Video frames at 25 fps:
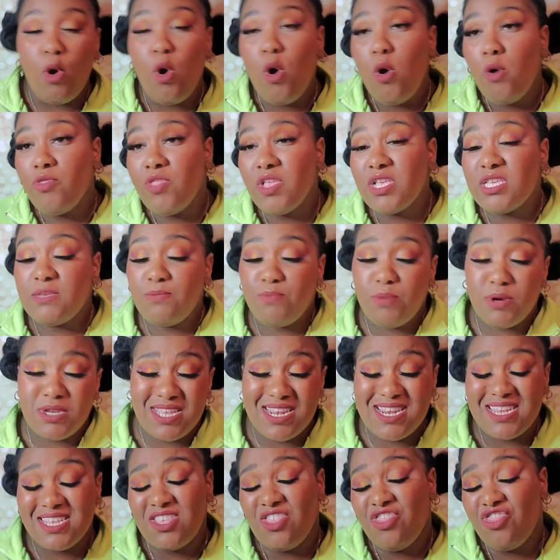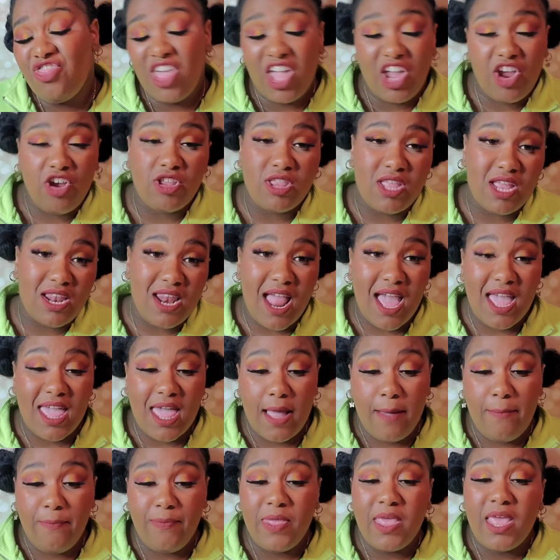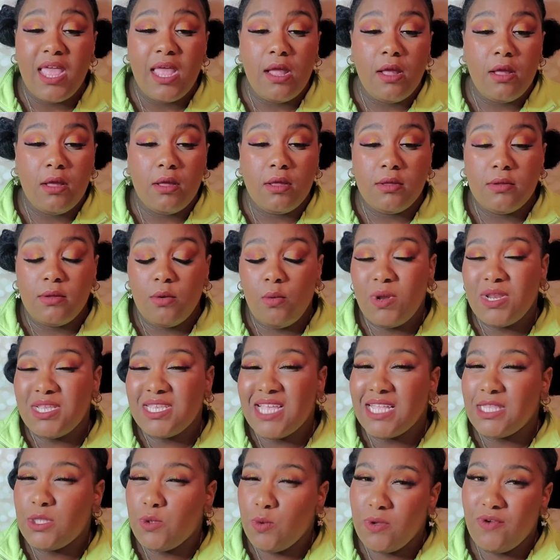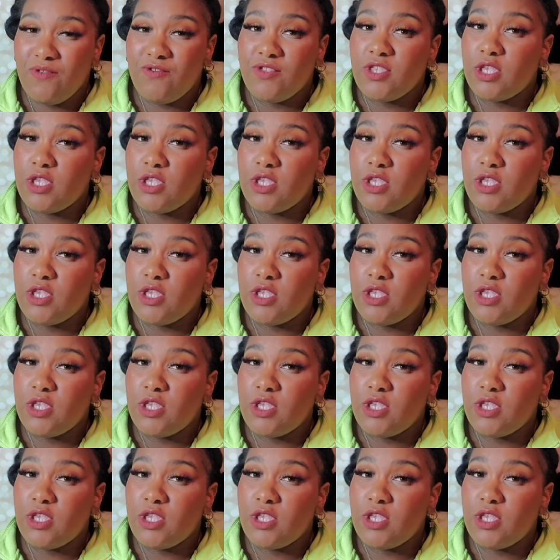Oh, this person is thicker than I am. What is that doing